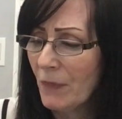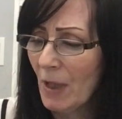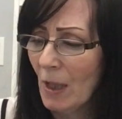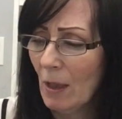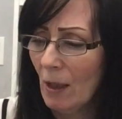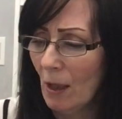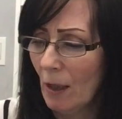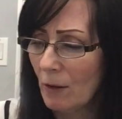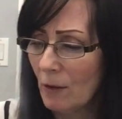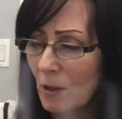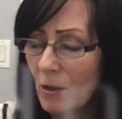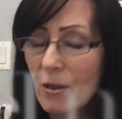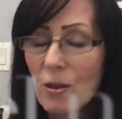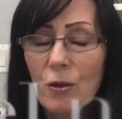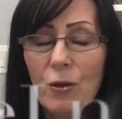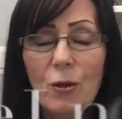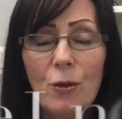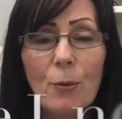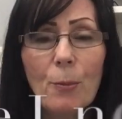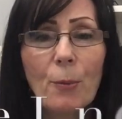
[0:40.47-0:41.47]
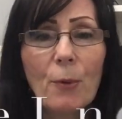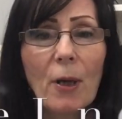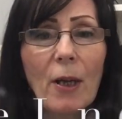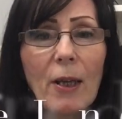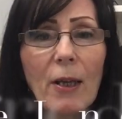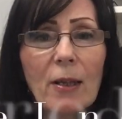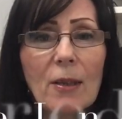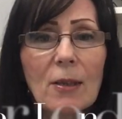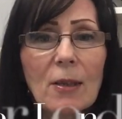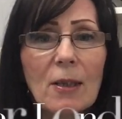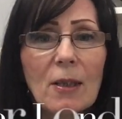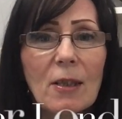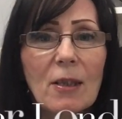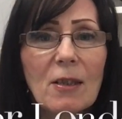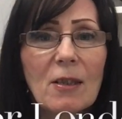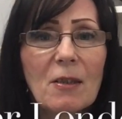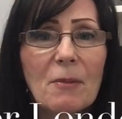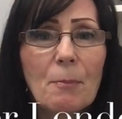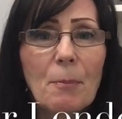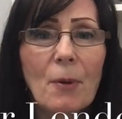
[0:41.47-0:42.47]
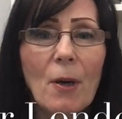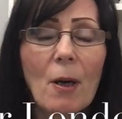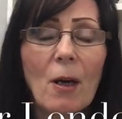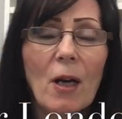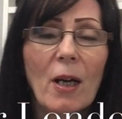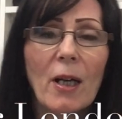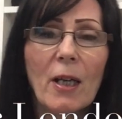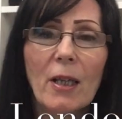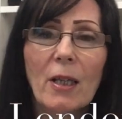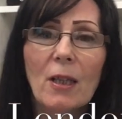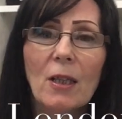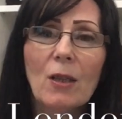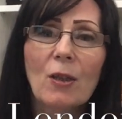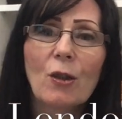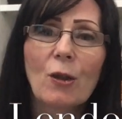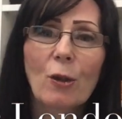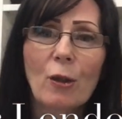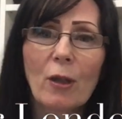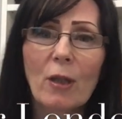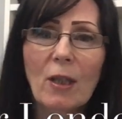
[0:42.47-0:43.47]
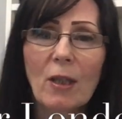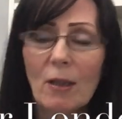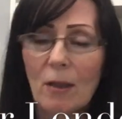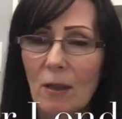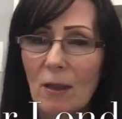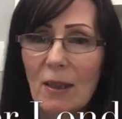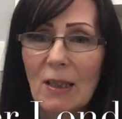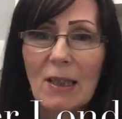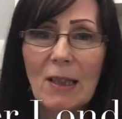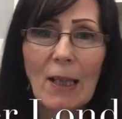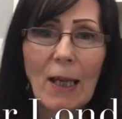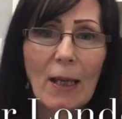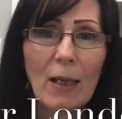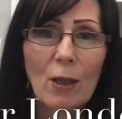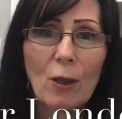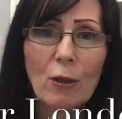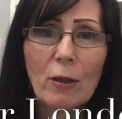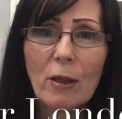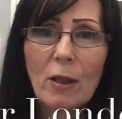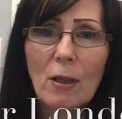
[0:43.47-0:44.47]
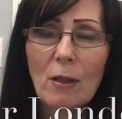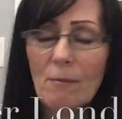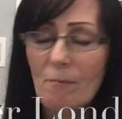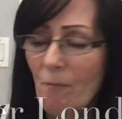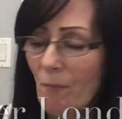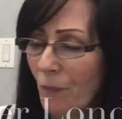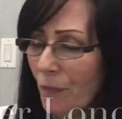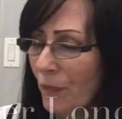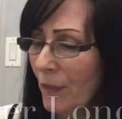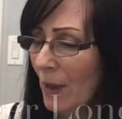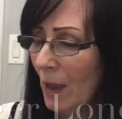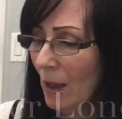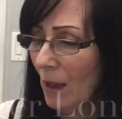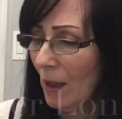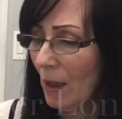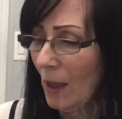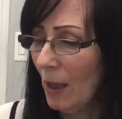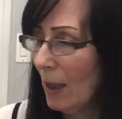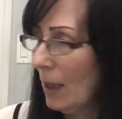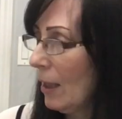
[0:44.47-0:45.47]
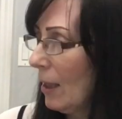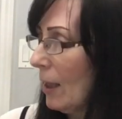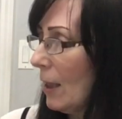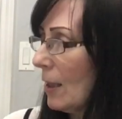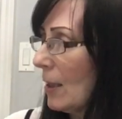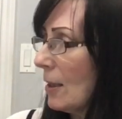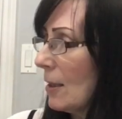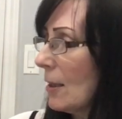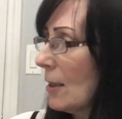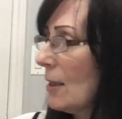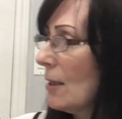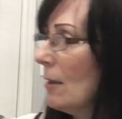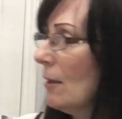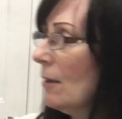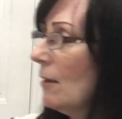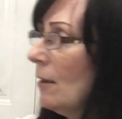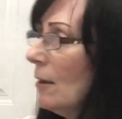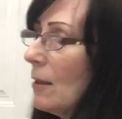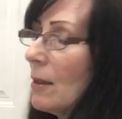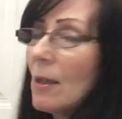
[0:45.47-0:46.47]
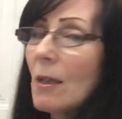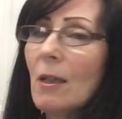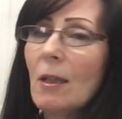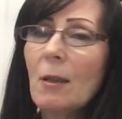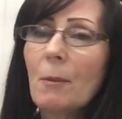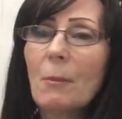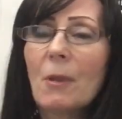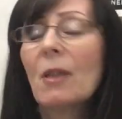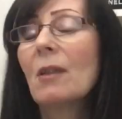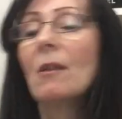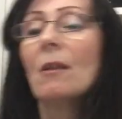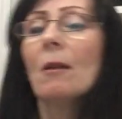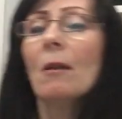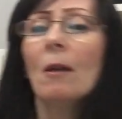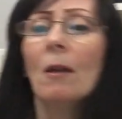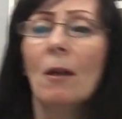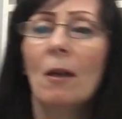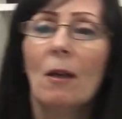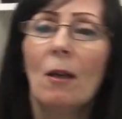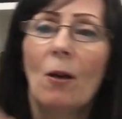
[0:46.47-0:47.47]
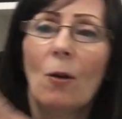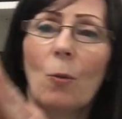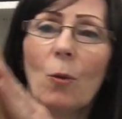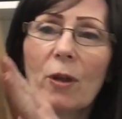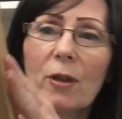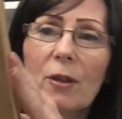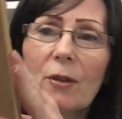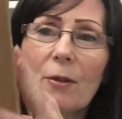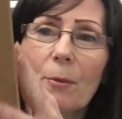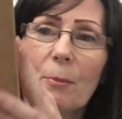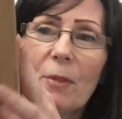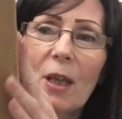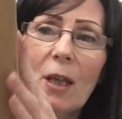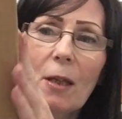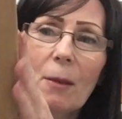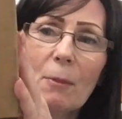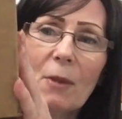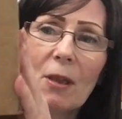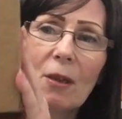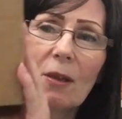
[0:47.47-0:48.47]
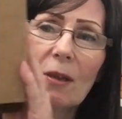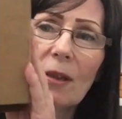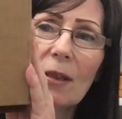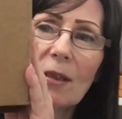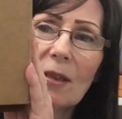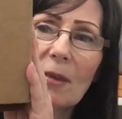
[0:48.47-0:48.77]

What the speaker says: And this new brand is by Kurt Geiger, and one of them came in this